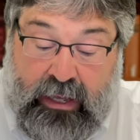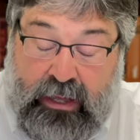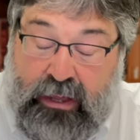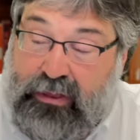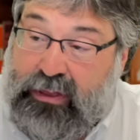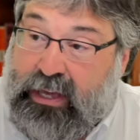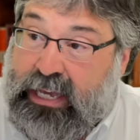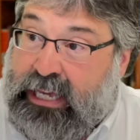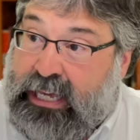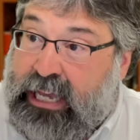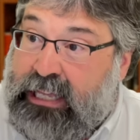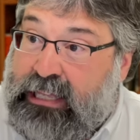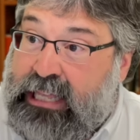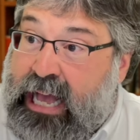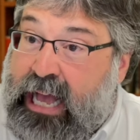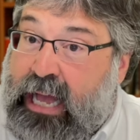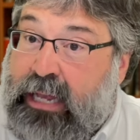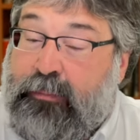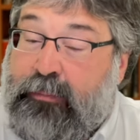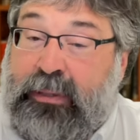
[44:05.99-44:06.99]
thinking
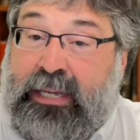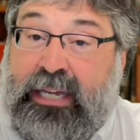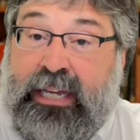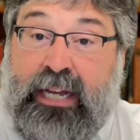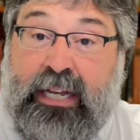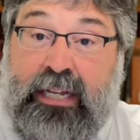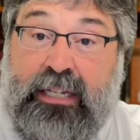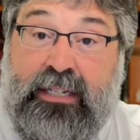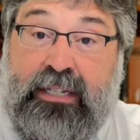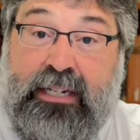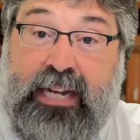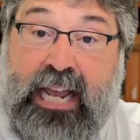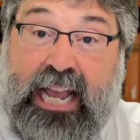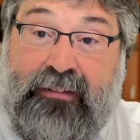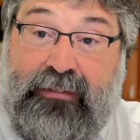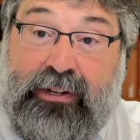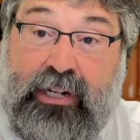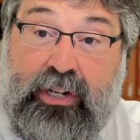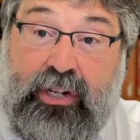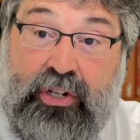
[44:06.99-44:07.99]
that because
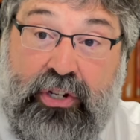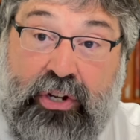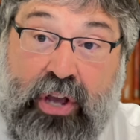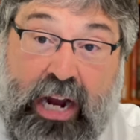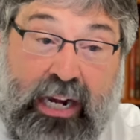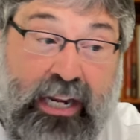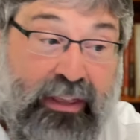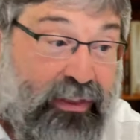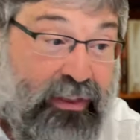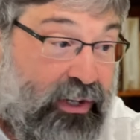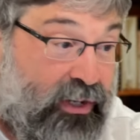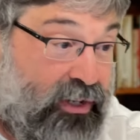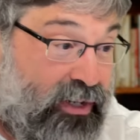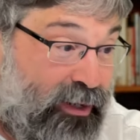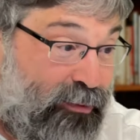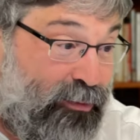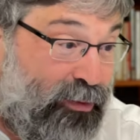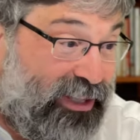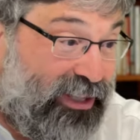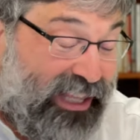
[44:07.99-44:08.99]
David and Jonathan
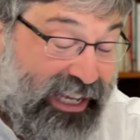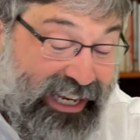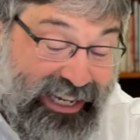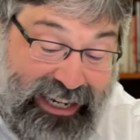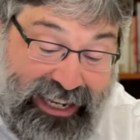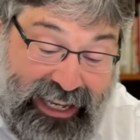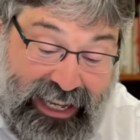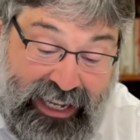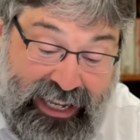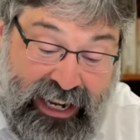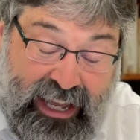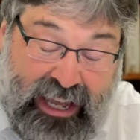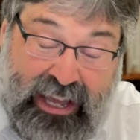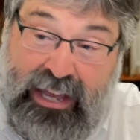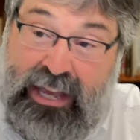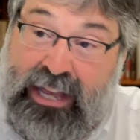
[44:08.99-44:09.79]
did what they did,